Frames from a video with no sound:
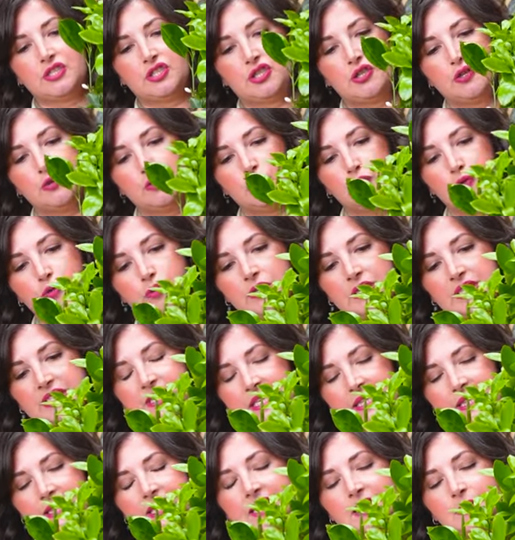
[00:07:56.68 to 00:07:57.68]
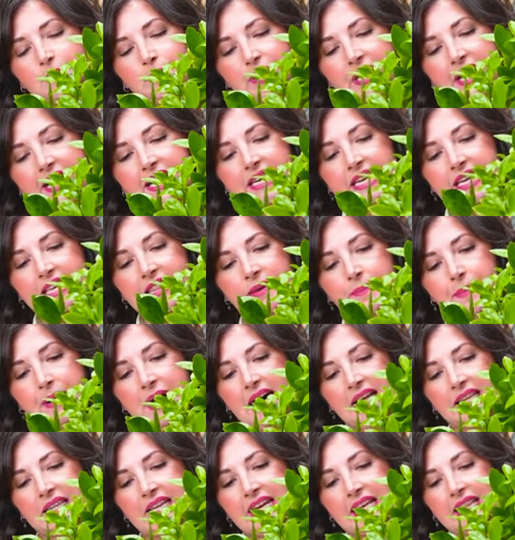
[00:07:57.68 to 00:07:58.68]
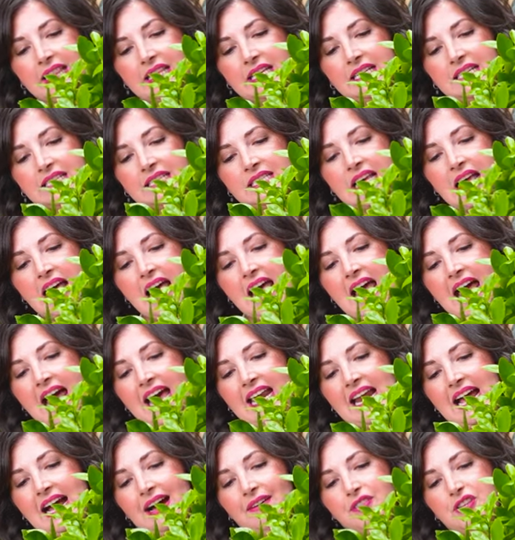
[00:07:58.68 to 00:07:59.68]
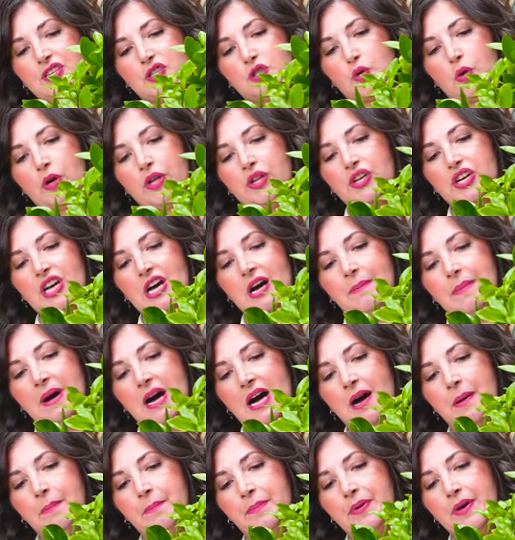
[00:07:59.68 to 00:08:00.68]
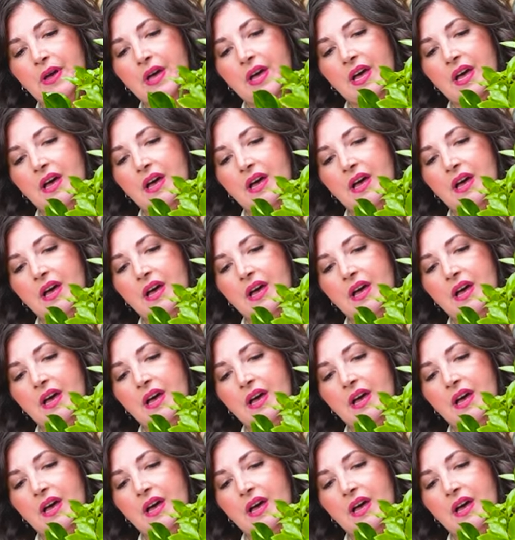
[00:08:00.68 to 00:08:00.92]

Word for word: to sit this plant in the pot like this and have the soil come up